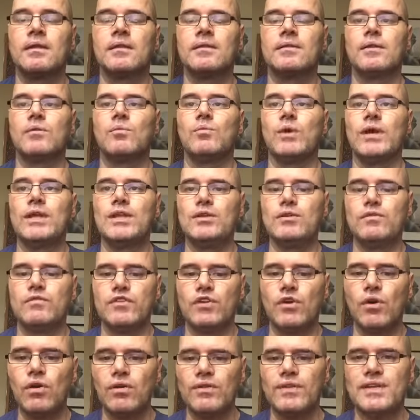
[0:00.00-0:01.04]
Then when you've
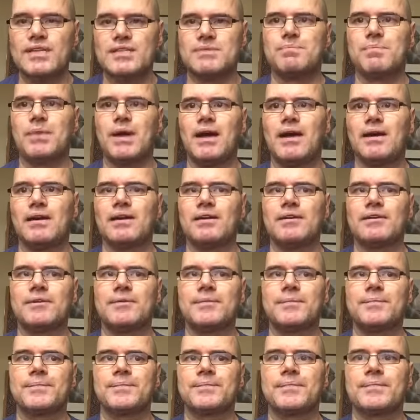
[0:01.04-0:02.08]
got this bug,
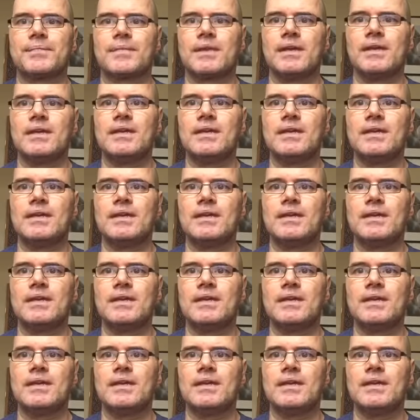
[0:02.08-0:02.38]
then